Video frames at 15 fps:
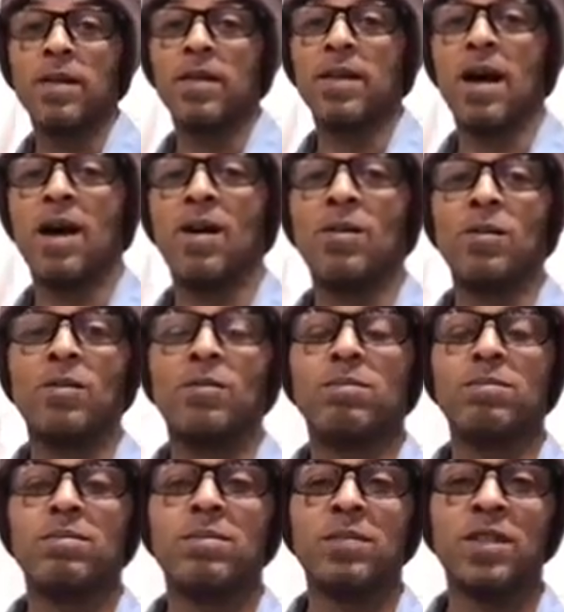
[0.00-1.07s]
Now,
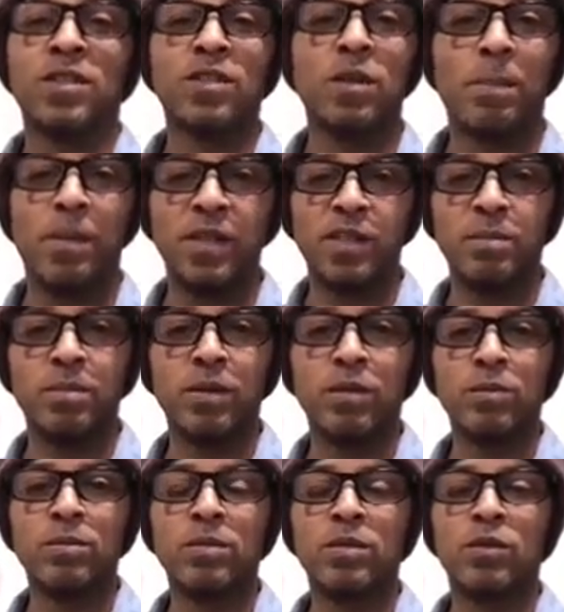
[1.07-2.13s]
this is a budget
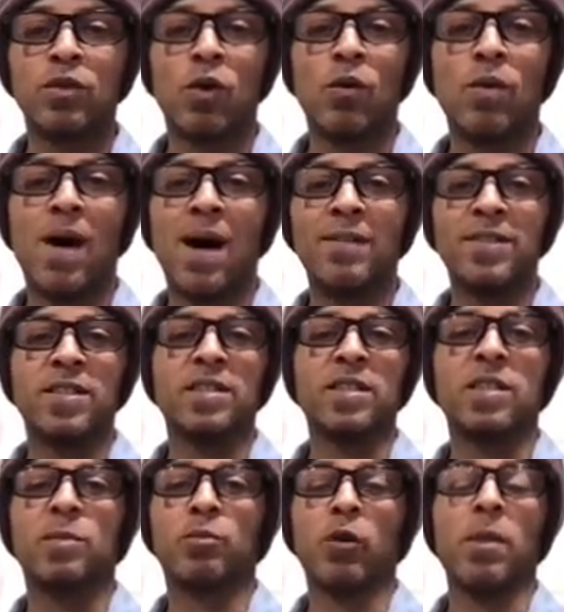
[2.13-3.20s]
build, so obviously
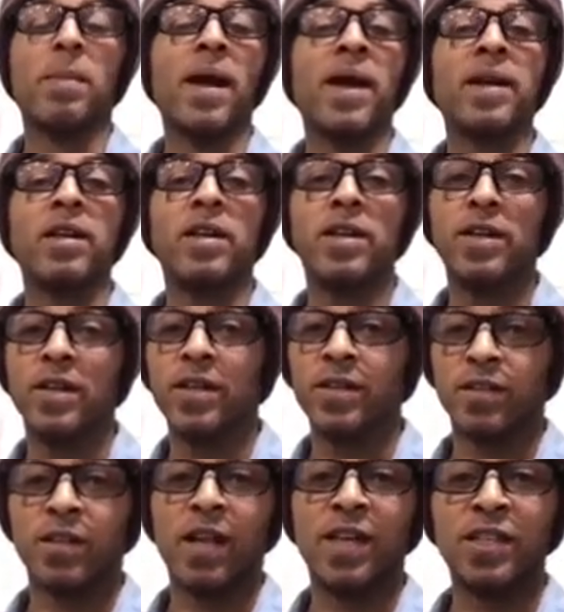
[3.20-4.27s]
spray paint is
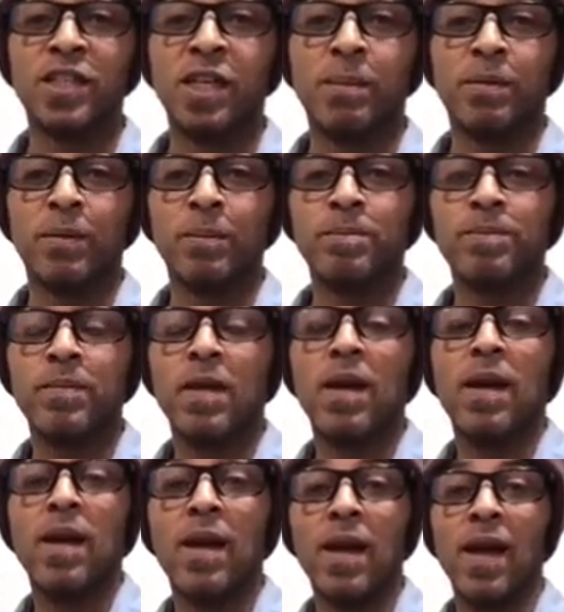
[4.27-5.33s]
a lot cheaper.
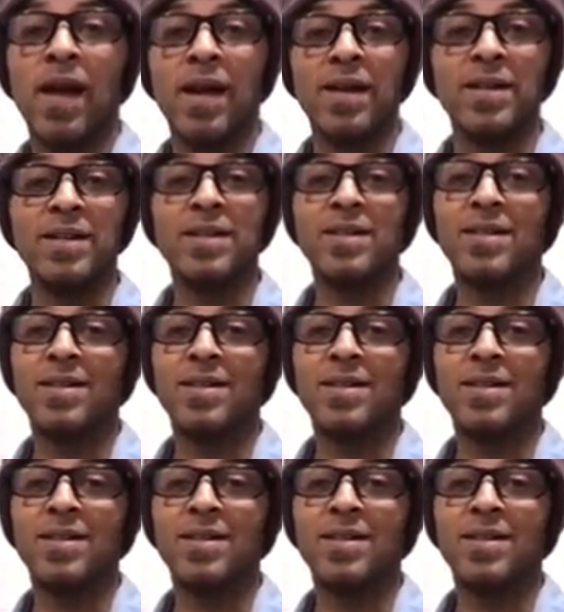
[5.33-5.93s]
And